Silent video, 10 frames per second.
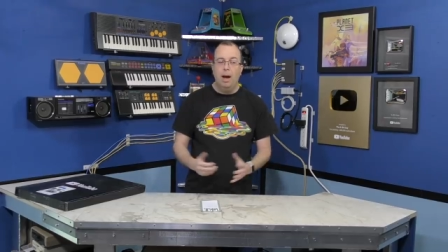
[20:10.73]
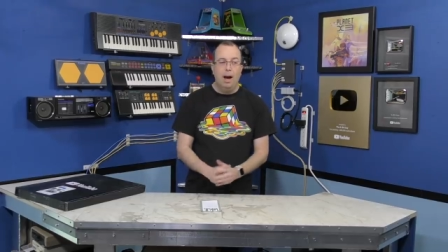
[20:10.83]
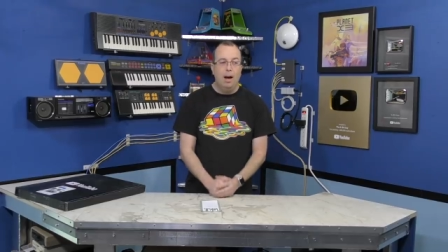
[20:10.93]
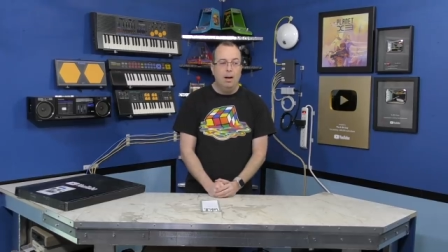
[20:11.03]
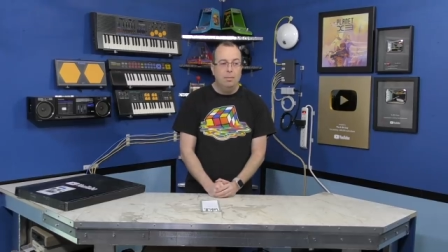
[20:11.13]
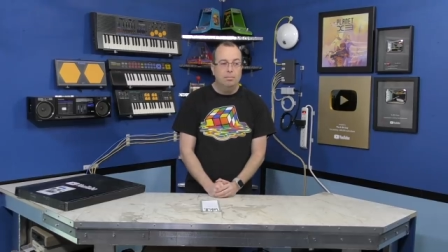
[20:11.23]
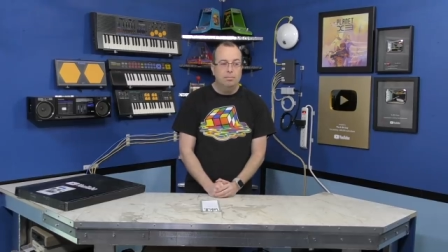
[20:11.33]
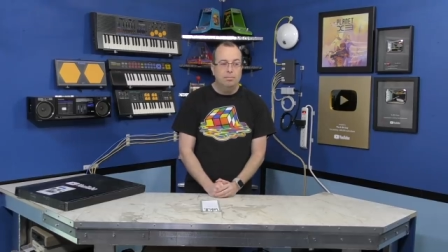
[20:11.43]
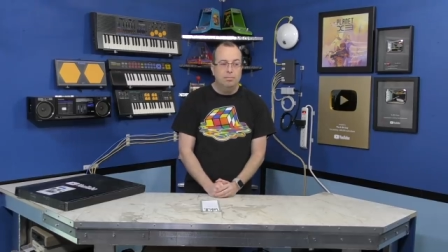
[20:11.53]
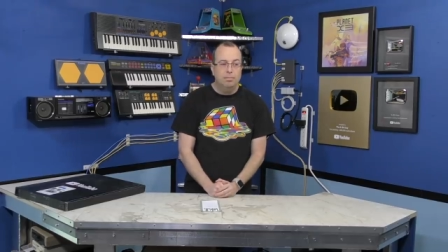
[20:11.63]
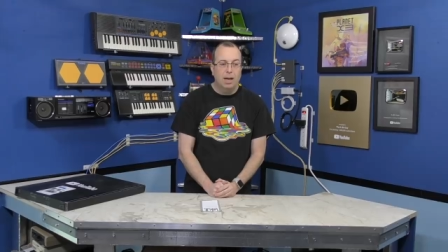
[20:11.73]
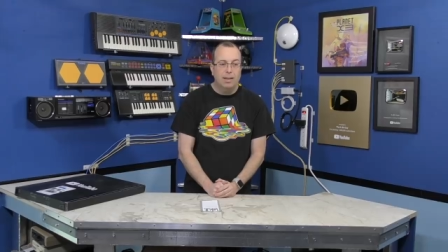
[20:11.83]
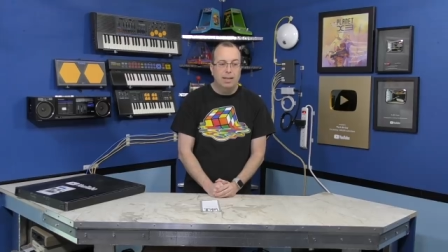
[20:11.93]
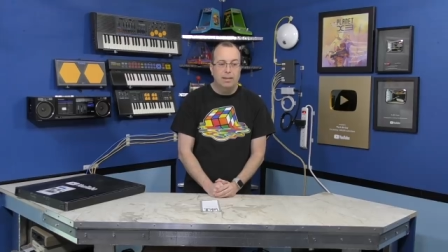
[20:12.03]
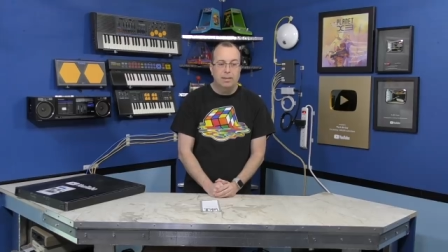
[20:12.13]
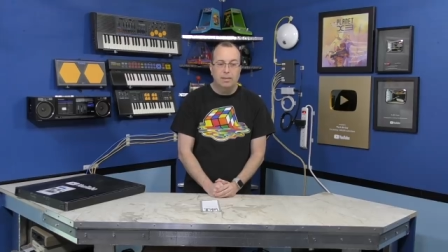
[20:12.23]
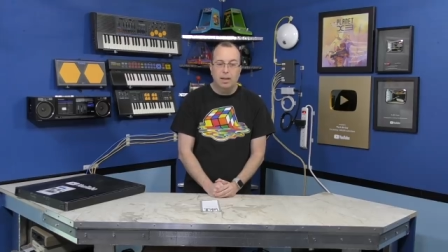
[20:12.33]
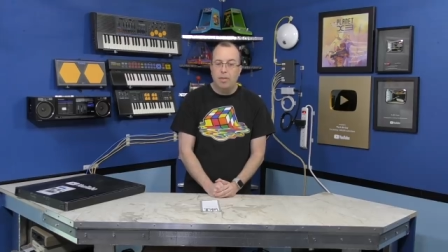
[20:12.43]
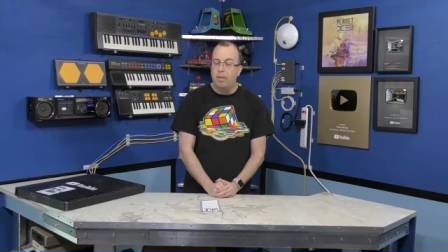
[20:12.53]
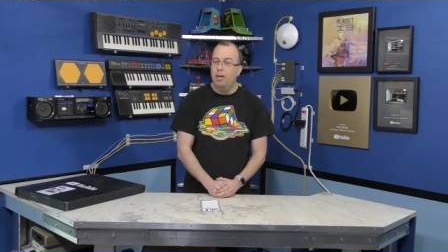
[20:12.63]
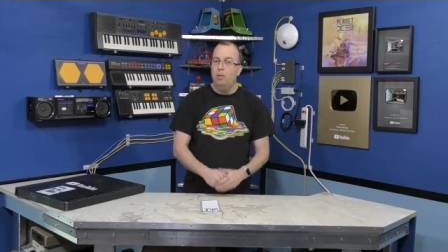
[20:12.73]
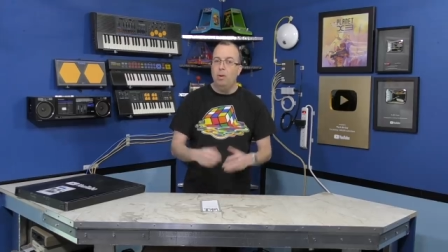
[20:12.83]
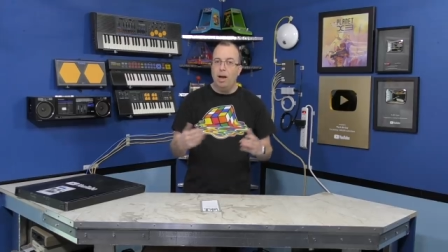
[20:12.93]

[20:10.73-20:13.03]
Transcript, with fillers: Um, I guess uh, thank you